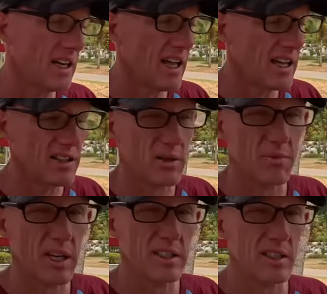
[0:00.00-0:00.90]
and
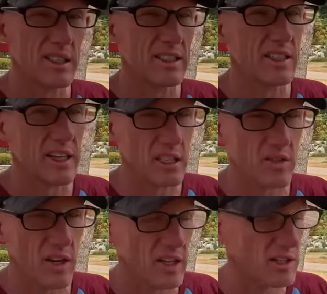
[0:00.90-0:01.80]
surprisingly
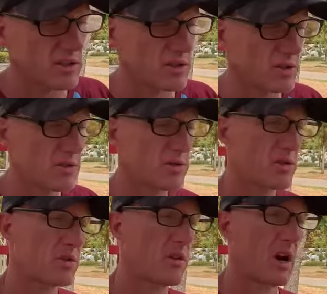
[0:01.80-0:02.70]
satisfying to
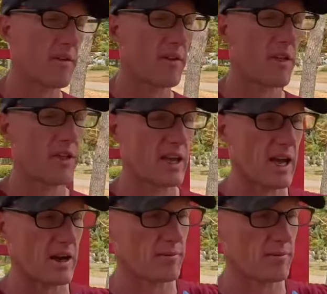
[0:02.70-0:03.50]
screw off the cap.